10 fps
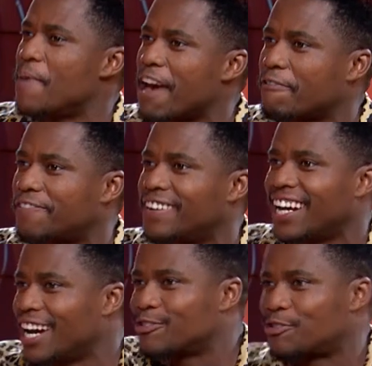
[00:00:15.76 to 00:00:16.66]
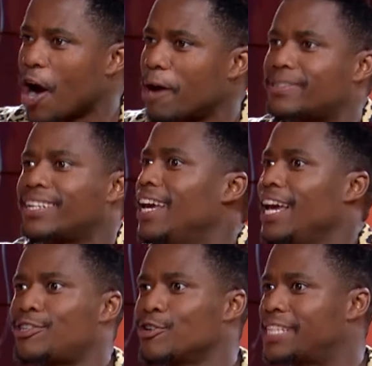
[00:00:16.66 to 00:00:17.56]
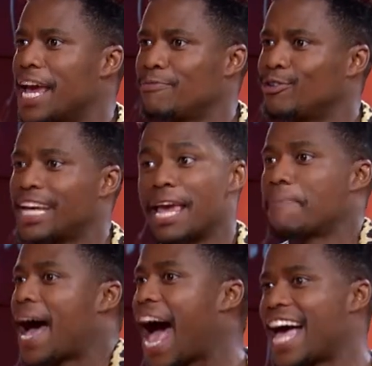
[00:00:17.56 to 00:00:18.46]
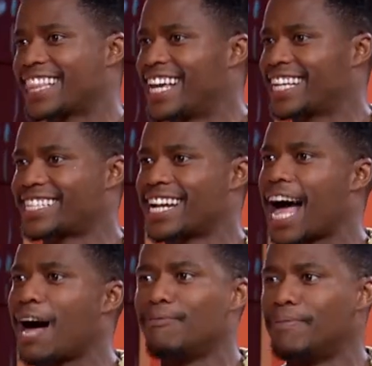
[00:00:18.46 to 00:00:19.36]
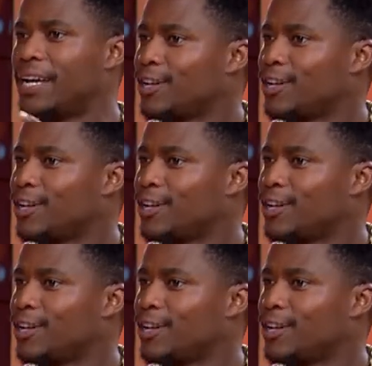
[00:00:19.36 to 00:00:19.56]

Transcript: F yep. drops. It's your debut tape. I think it's an album.